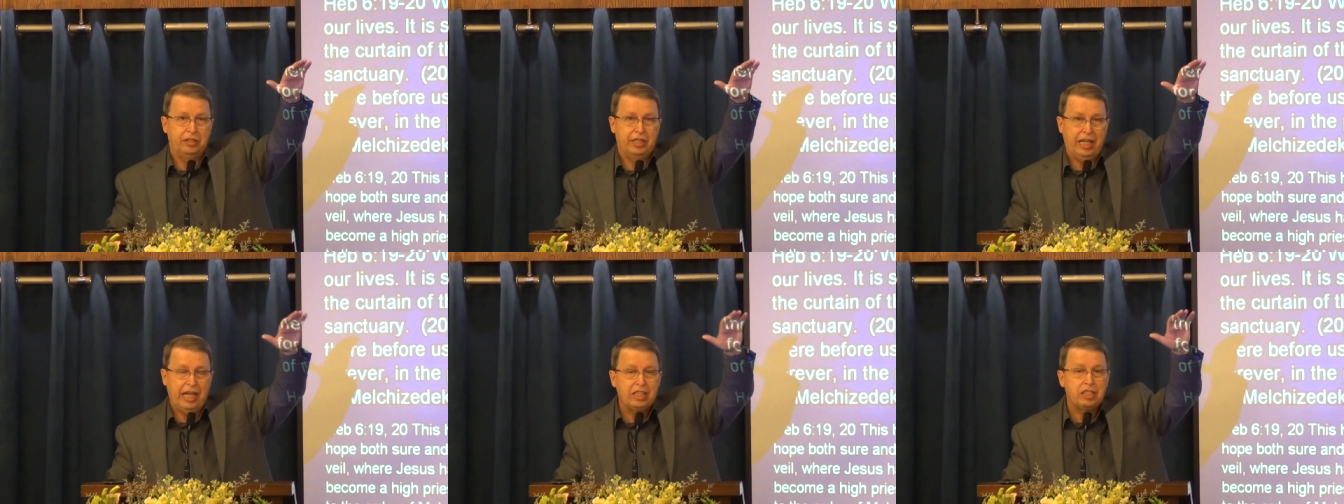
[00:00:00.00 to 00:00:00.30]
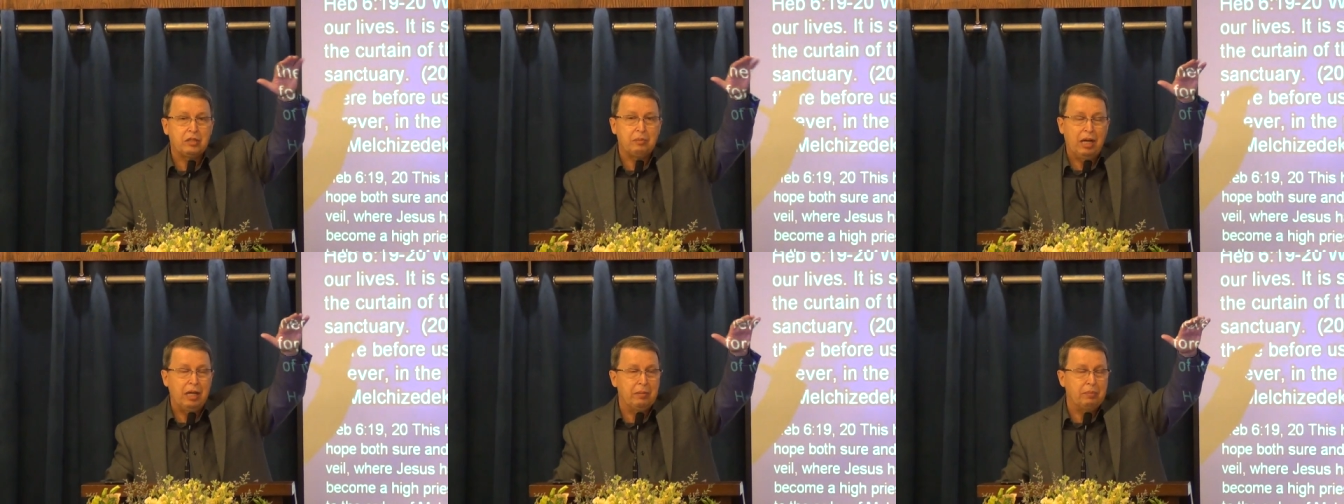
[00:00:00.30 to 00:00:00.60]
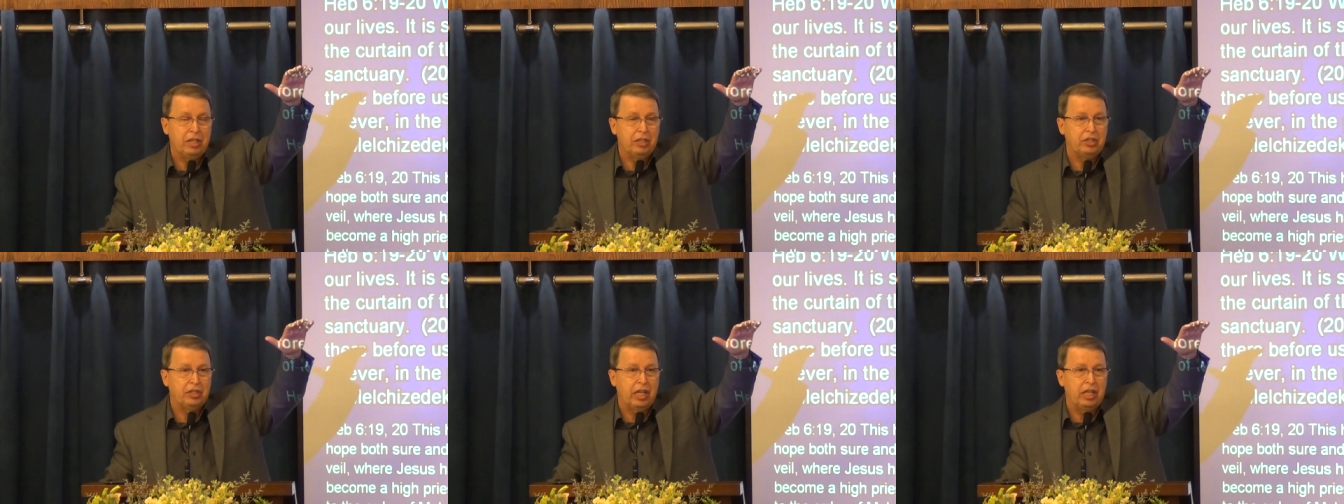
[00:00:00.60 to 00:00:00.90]
That's my
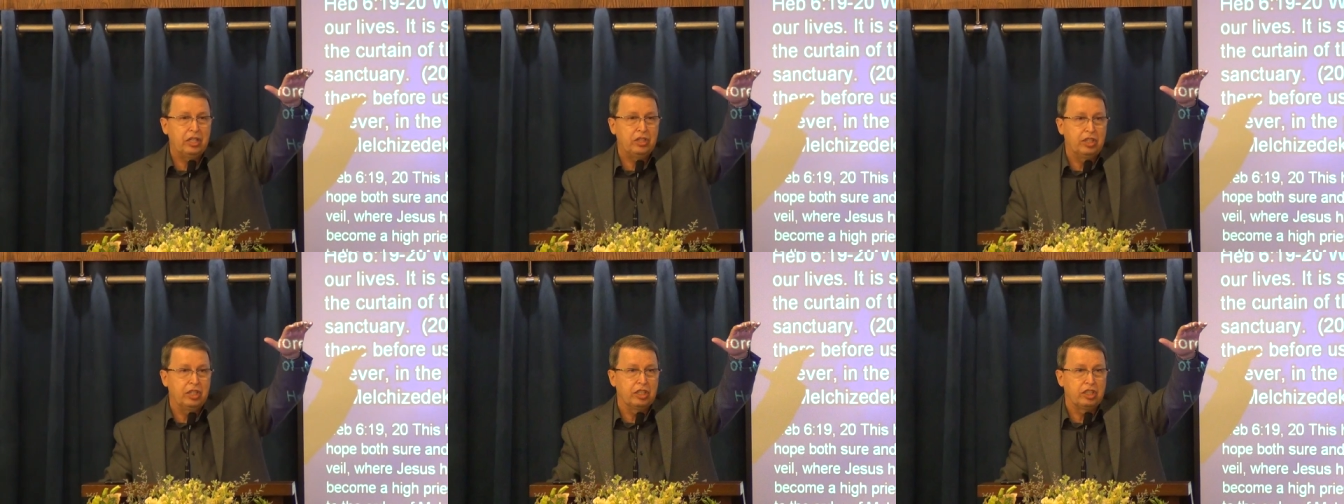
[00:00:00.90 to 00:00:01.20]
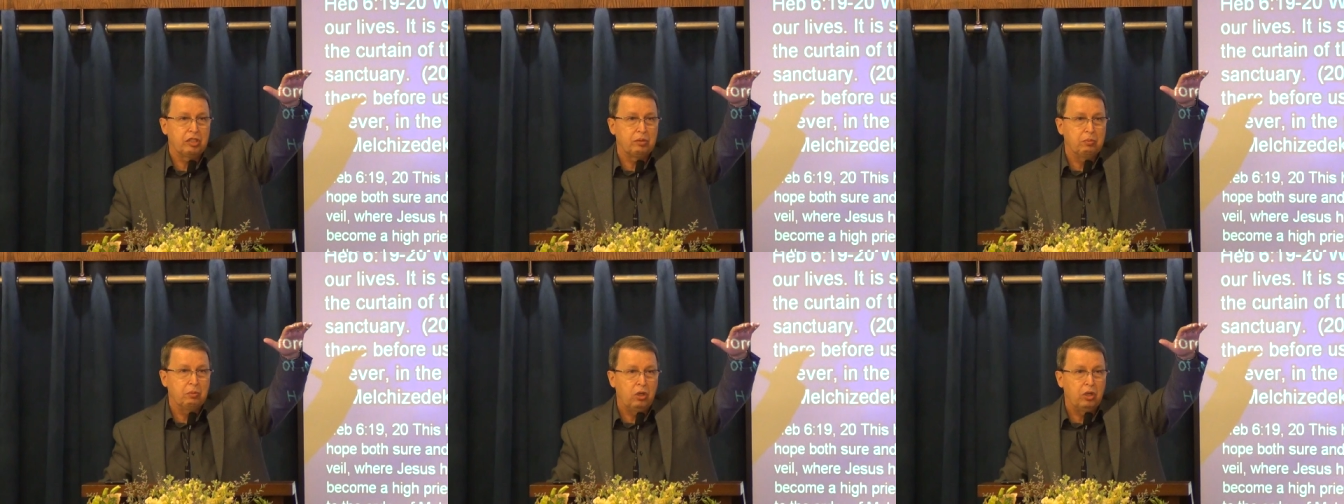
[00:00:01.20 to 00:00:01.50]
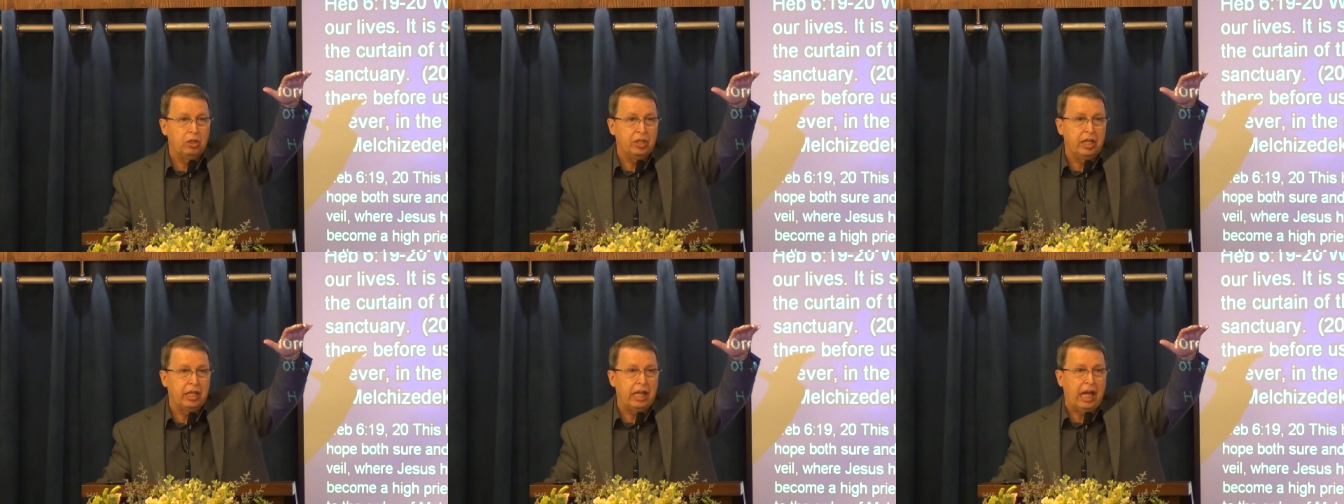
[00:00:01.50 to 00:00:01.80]
message this
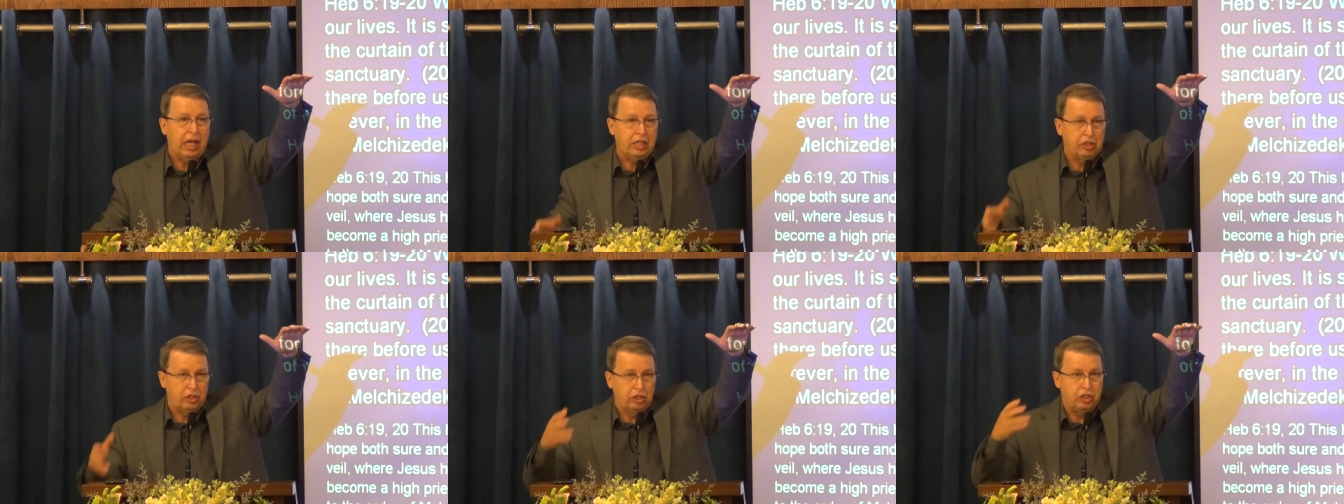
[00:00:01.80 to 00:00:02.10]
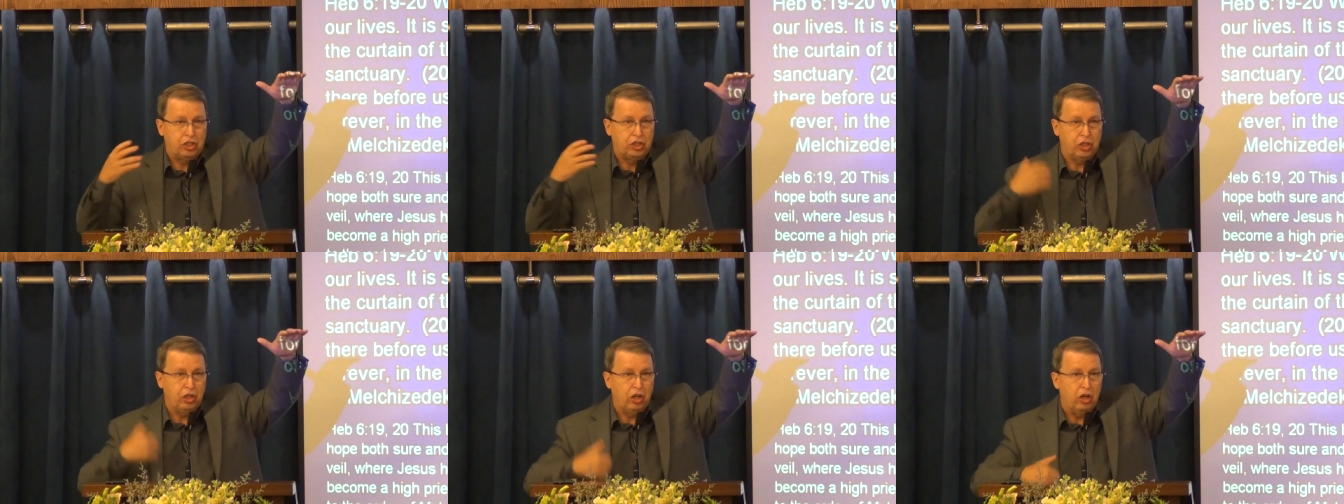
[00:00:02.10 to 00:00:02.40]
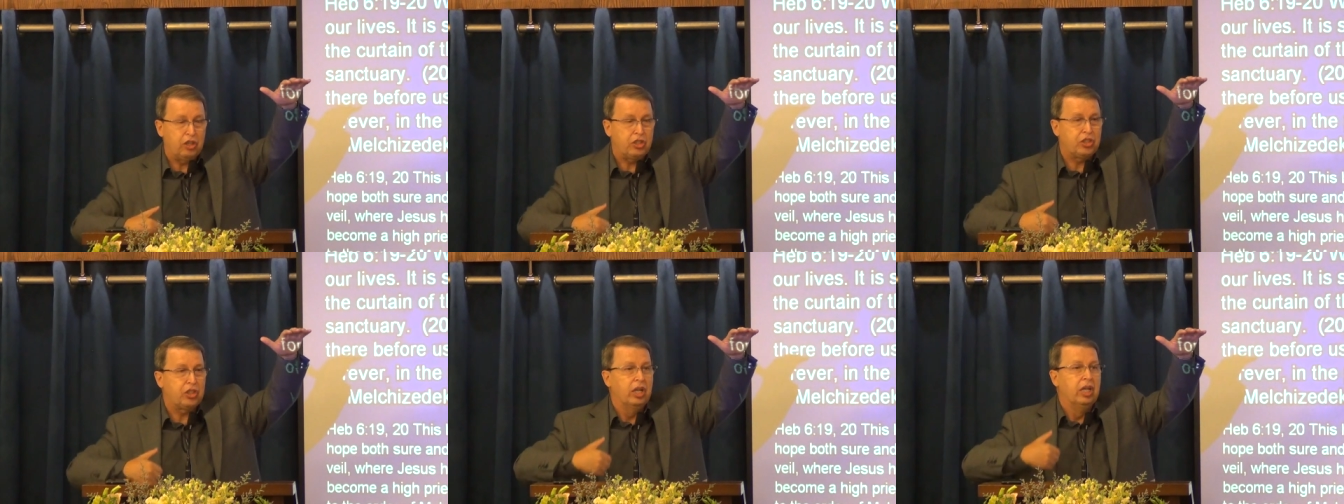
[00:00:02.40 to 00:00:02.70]
morning as a
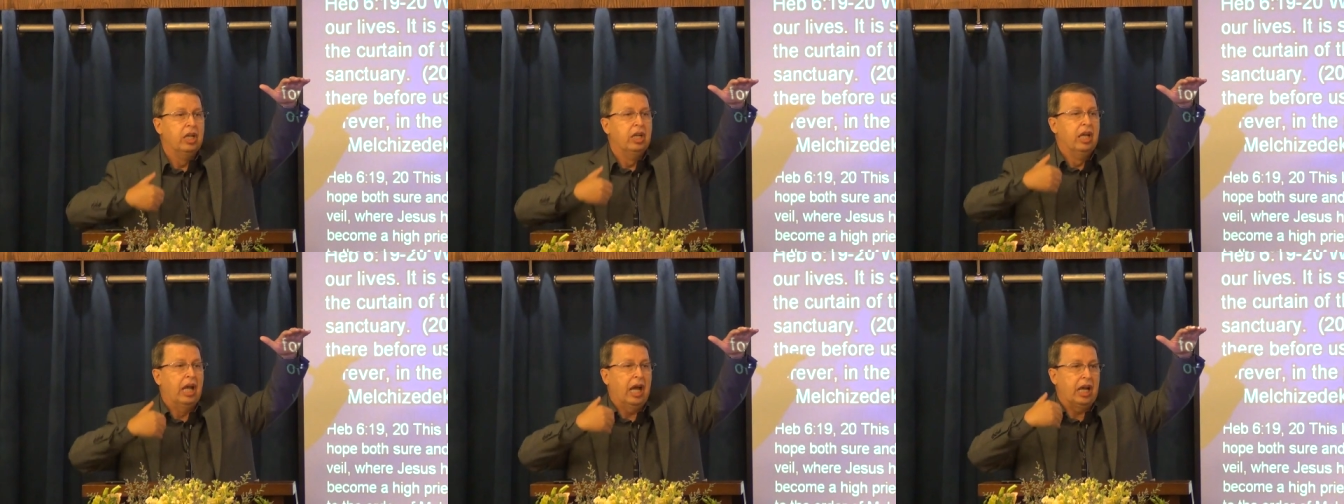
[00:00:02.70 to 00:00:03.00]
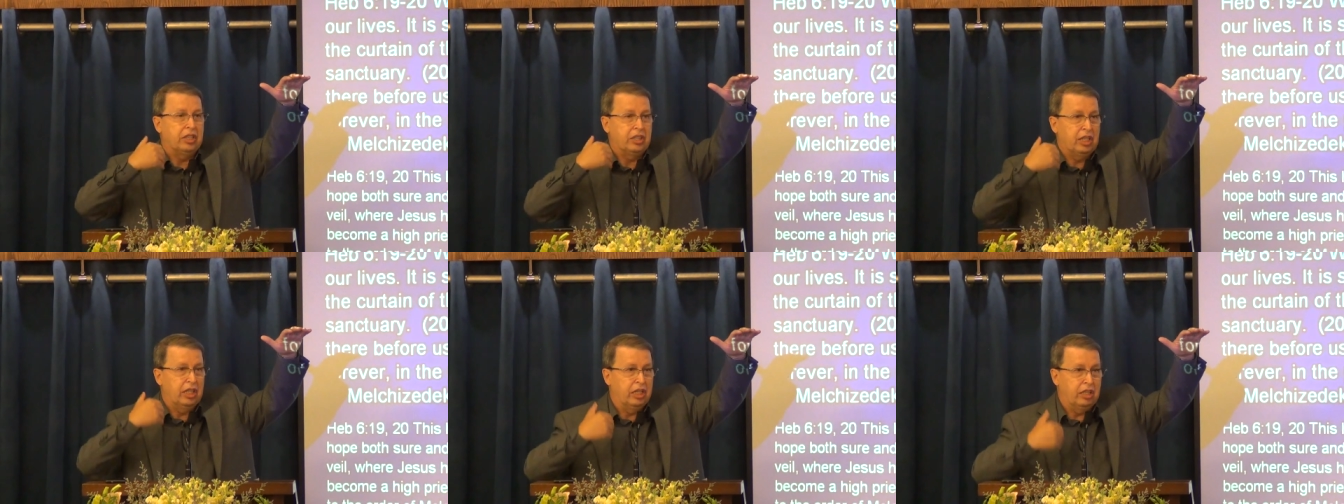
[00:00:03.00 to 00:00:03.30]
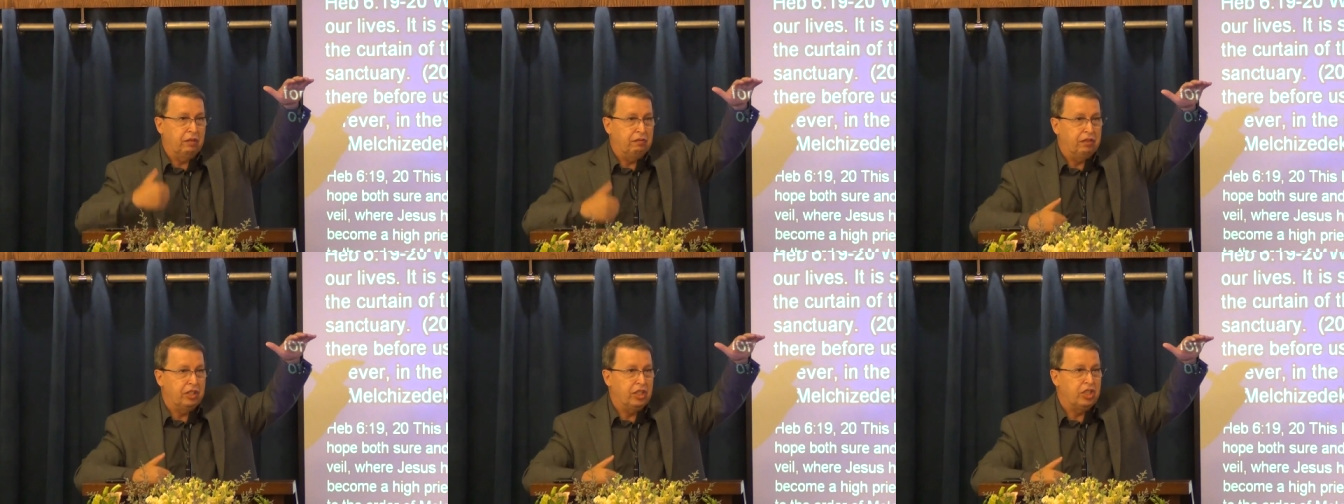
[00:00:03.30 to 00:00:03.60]
church, as
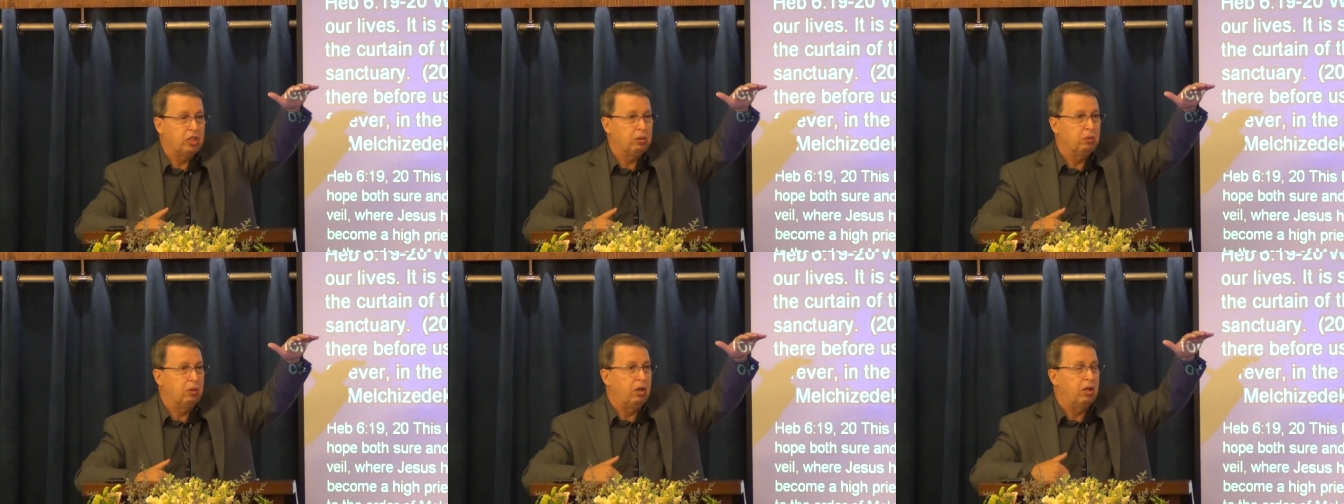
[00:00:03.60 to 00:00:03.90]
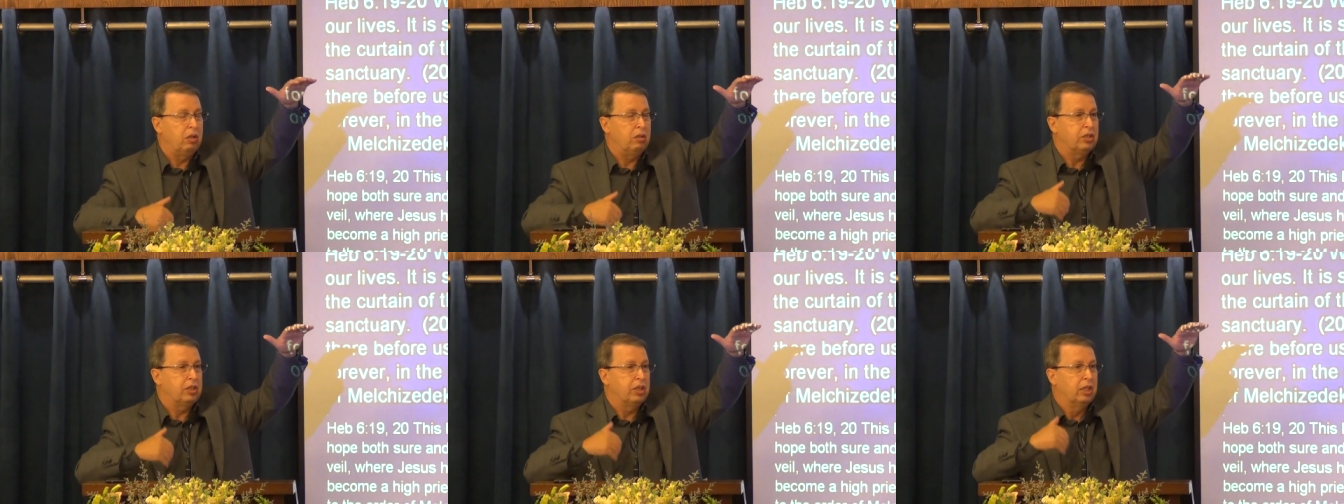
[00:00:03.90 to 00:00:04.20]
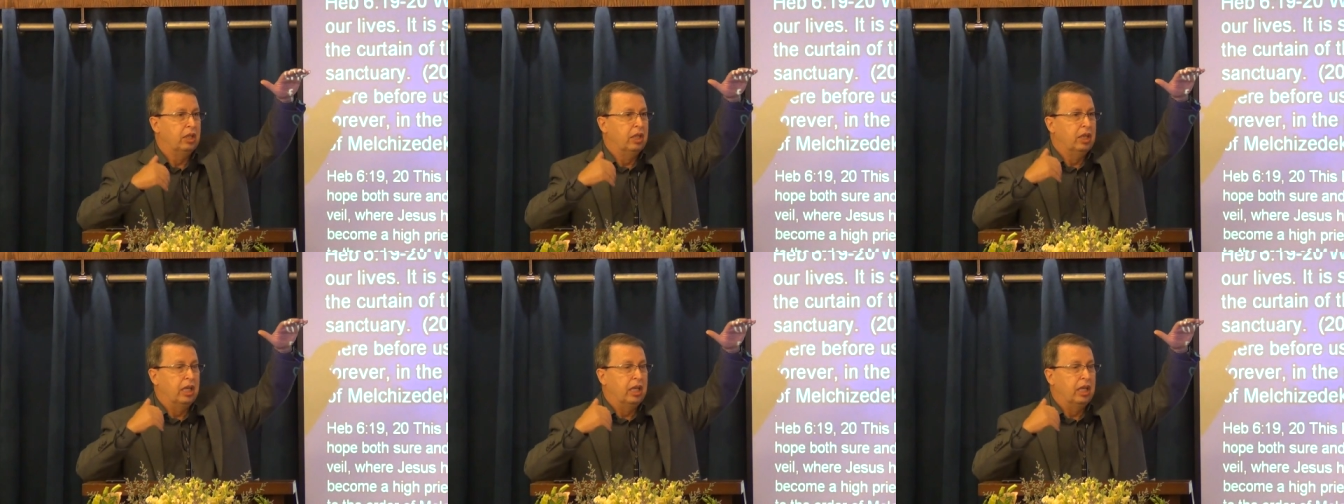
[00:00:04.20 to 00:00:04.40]
individuals.